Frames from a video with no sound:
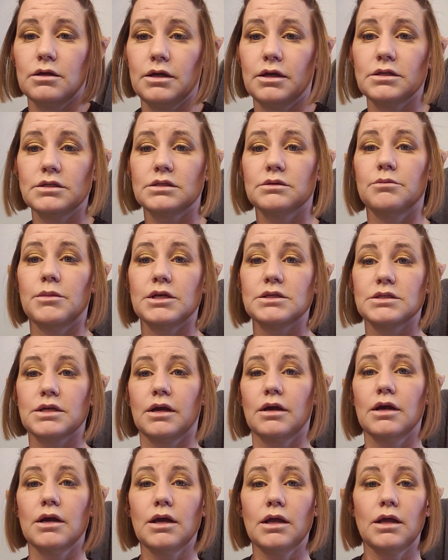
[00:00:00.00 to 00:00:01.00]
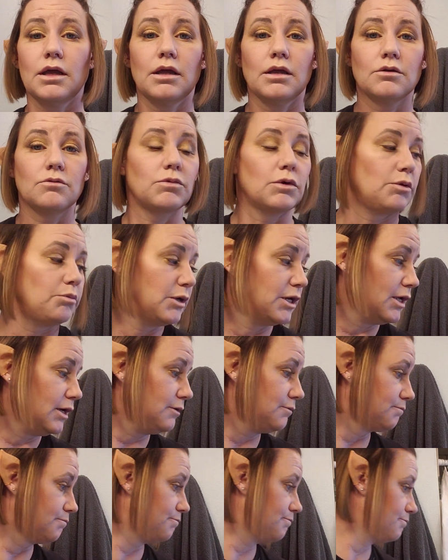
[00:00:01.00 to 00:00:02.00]
and some mascara and we'll be
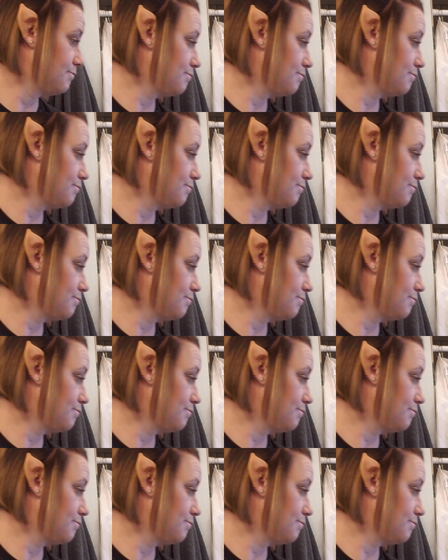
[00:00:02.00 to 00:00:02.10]
done.